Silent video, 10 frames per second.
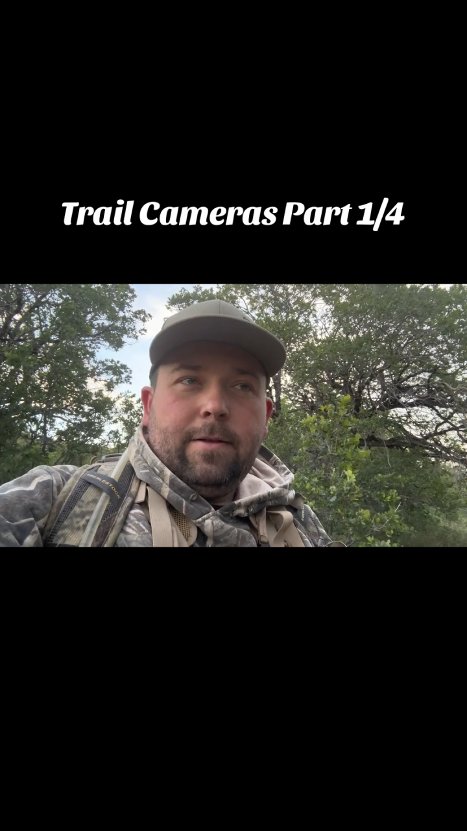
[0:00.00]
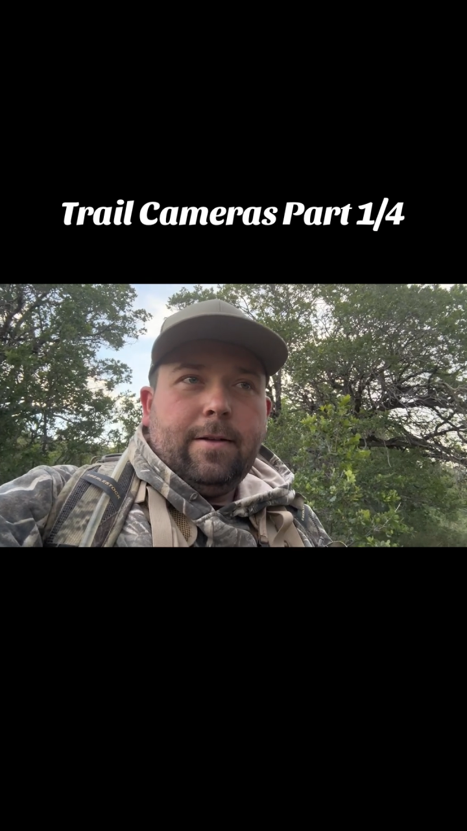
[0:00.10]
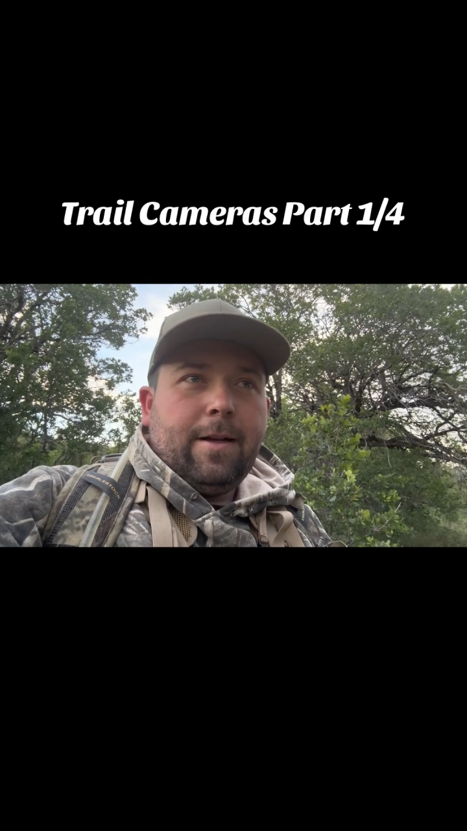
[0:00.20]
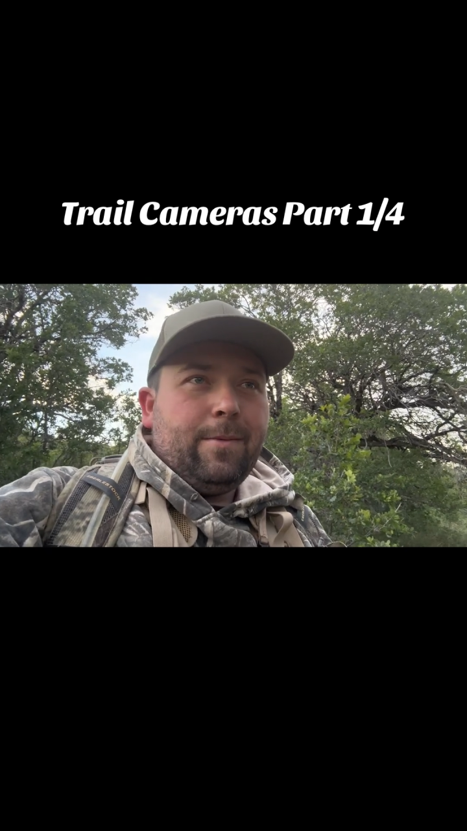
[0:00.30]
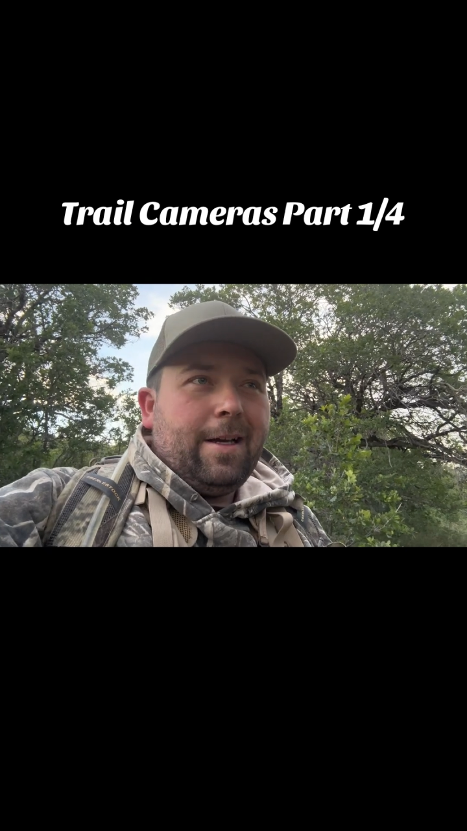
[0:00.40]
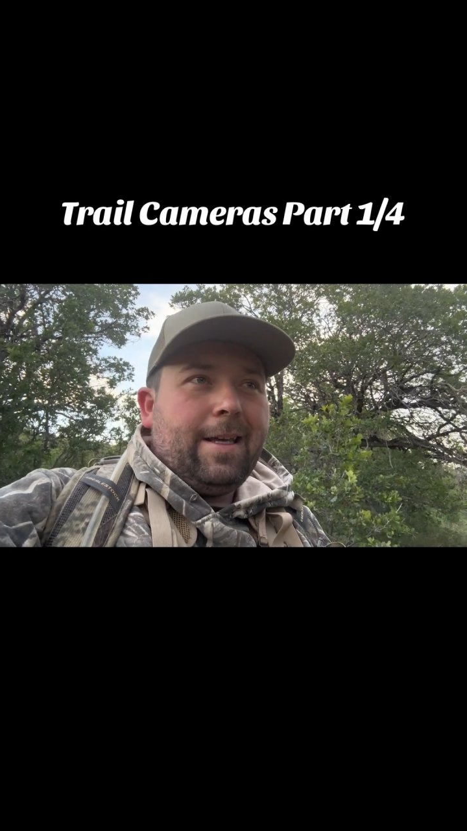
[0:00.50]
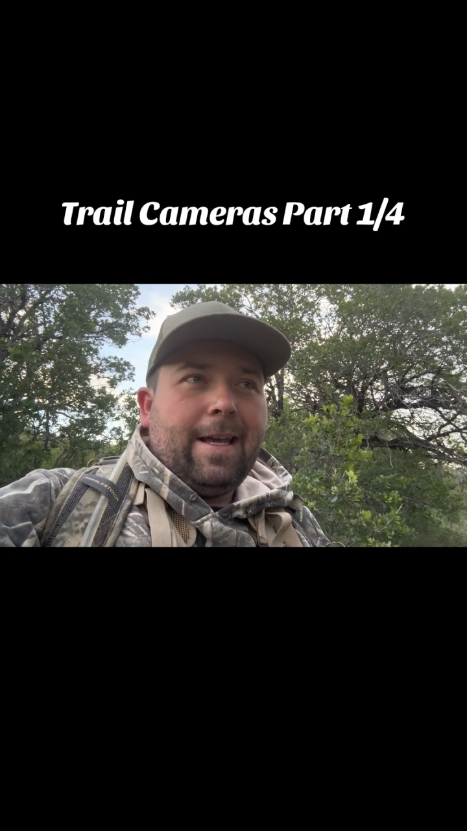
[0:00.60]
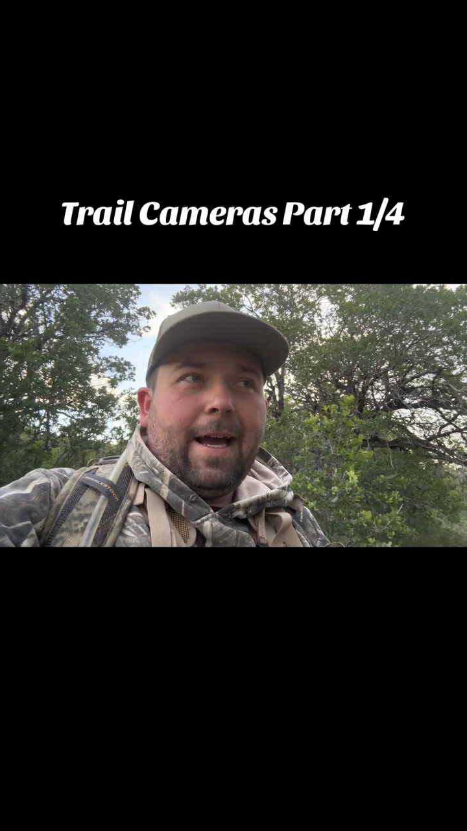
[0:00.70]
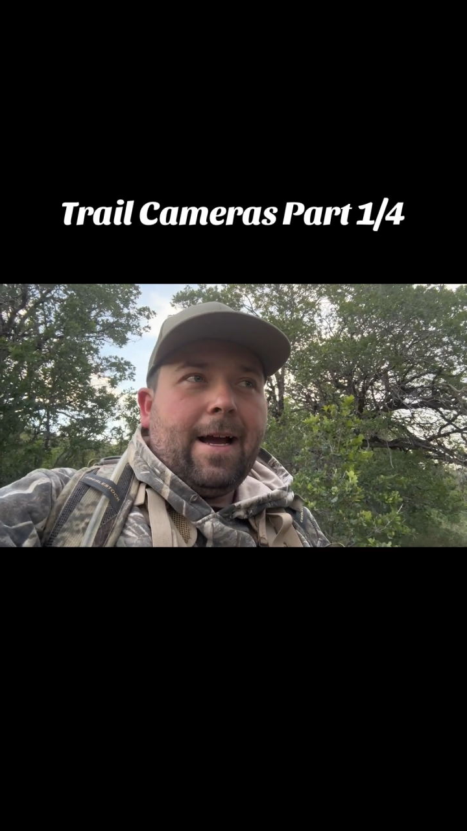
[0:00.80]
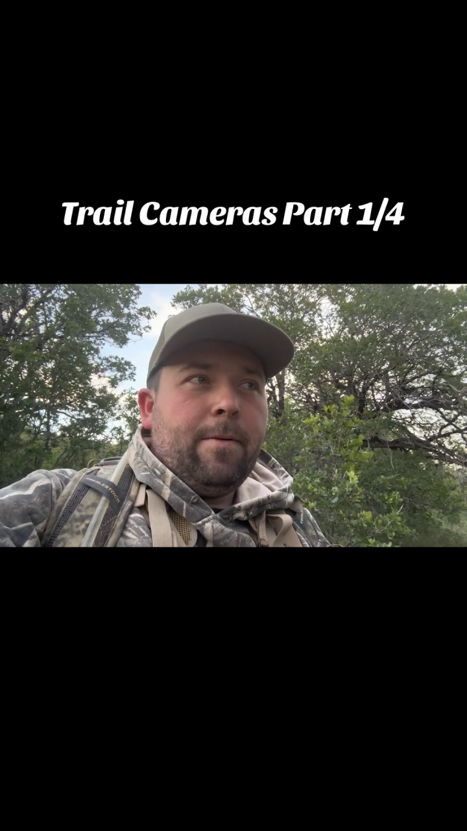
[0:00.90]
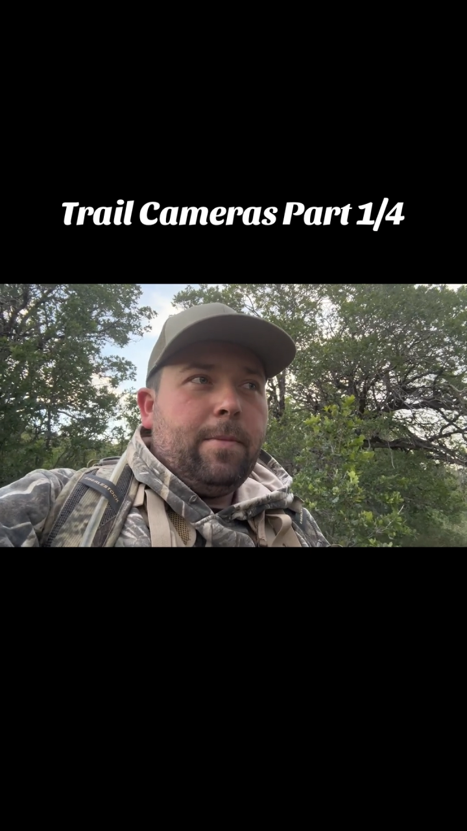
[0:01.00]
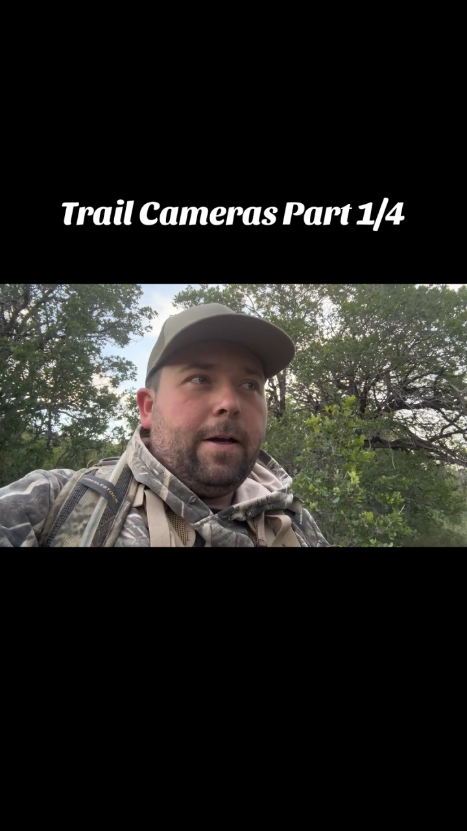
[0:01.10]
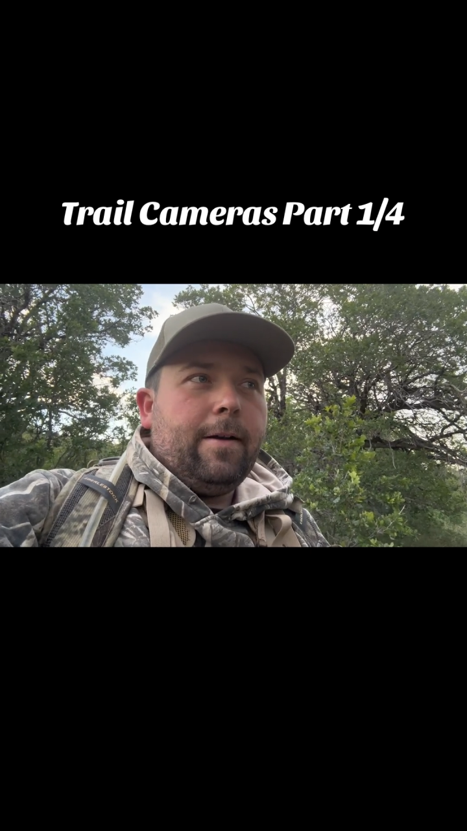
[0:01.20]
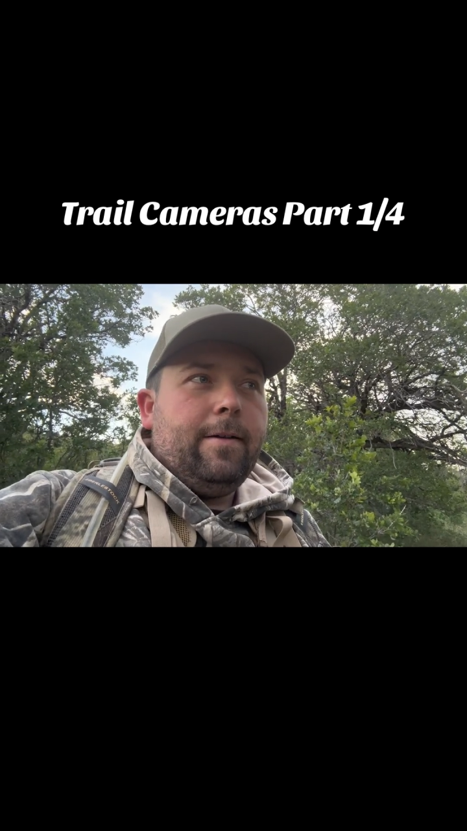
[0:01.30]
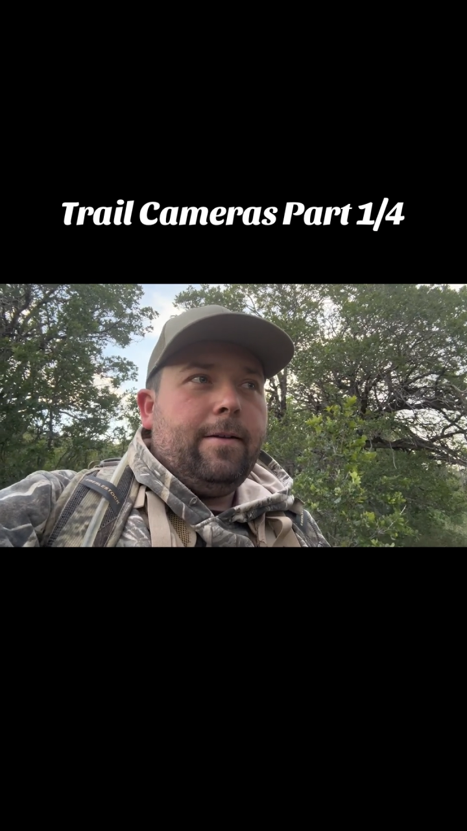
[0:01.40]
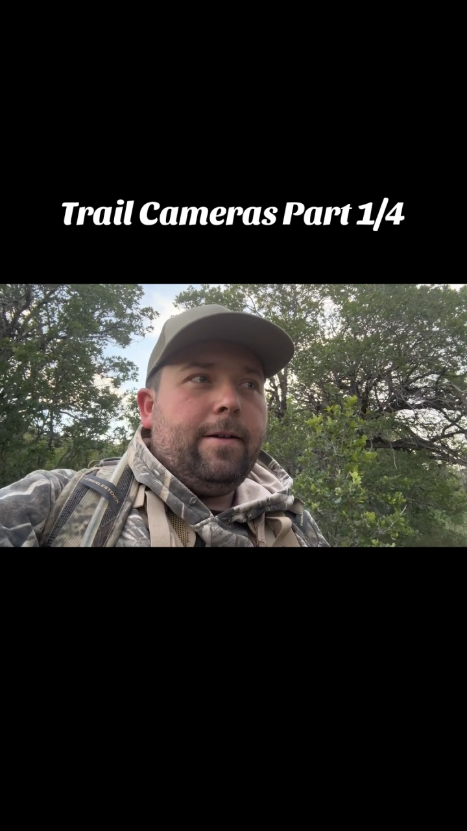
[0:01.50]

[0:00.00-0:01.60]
And I'm like, yeah, but